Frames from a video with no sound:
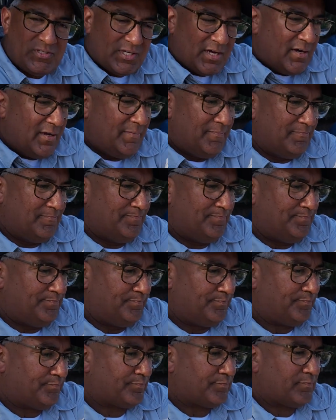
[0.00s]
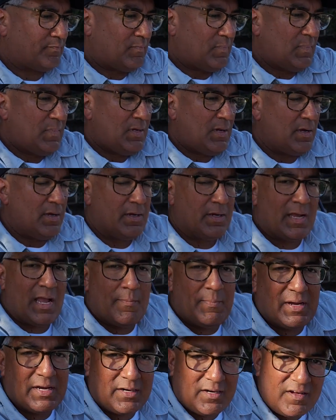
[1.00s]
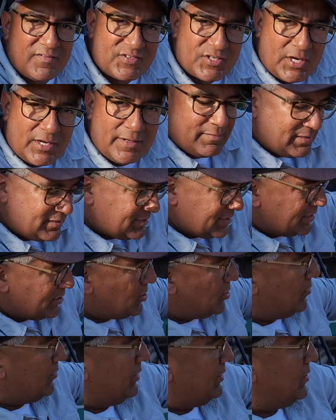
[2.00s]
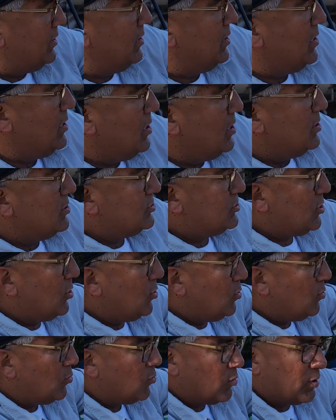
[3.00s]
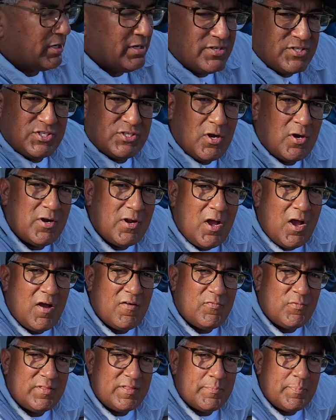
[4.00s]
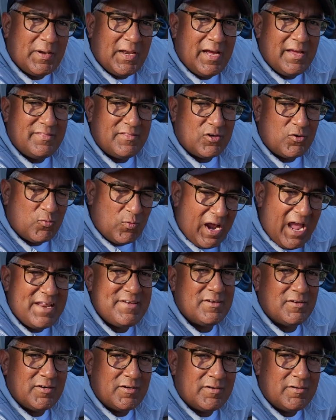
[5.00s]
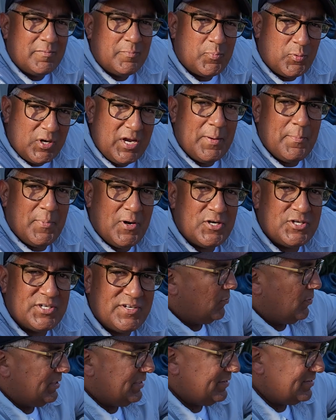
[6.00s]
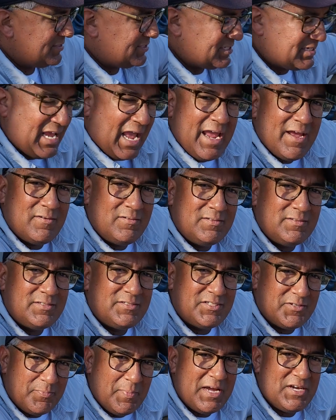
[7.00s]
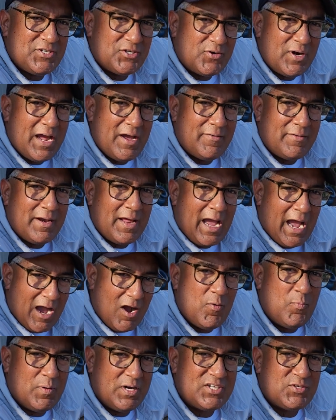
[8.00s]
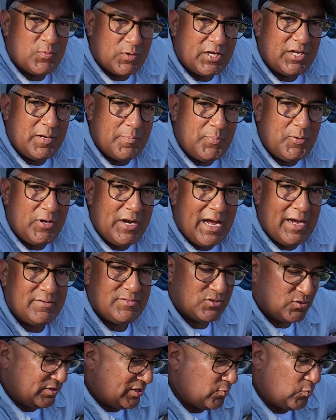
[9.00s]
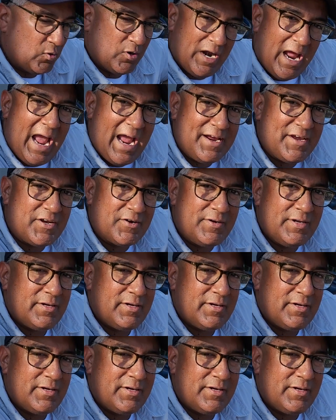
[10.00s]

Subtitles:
on, got my gloves on. Let's get going. So we're gonna start off with applying the granular pre-emergent. We need a scale to measure out how much we're gonna put out so that we're accurate,